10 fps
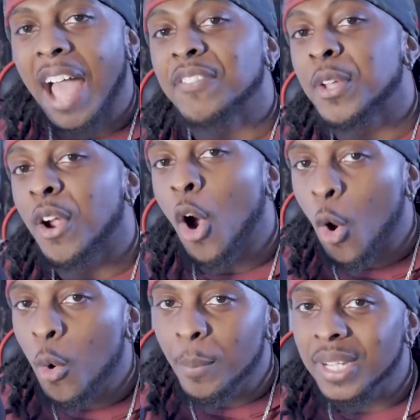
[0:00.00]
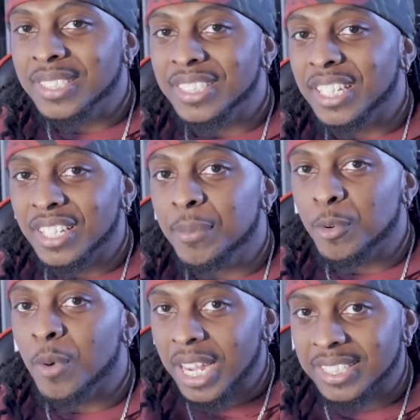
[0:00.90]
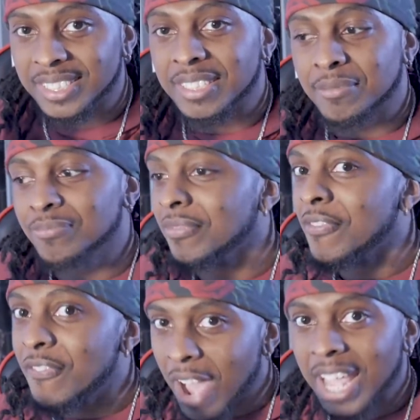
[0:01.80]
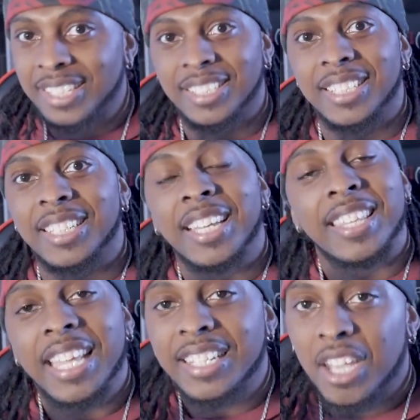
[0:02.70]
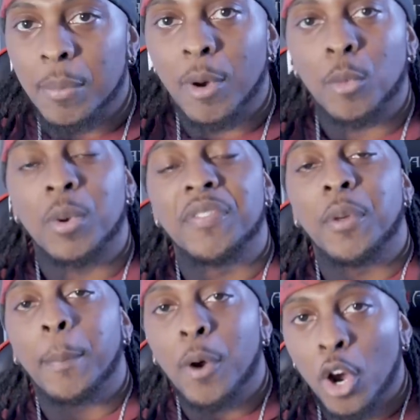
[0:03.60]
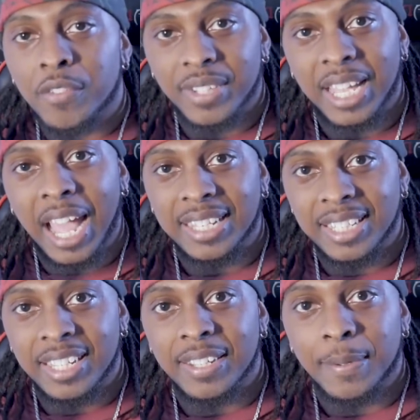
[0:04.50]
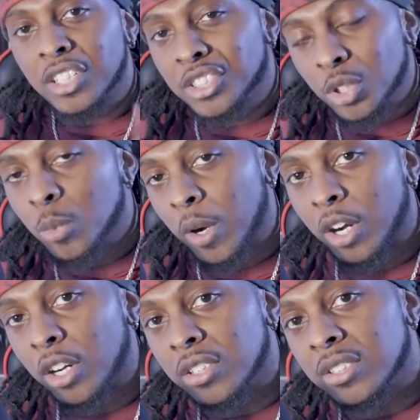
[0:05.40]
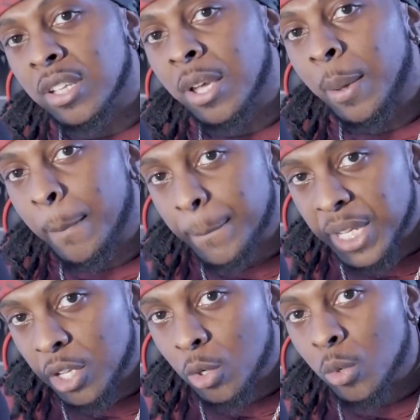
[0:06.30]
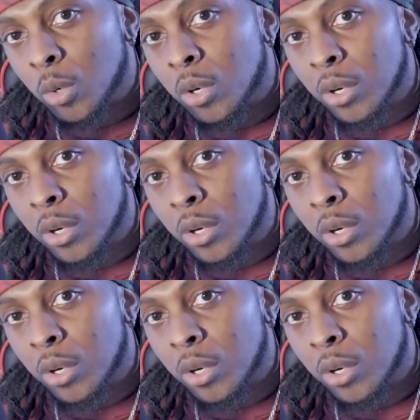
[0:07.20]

After a whole bunch of deliberation, finally, they'd come up with the perfect idea. Two words, Bill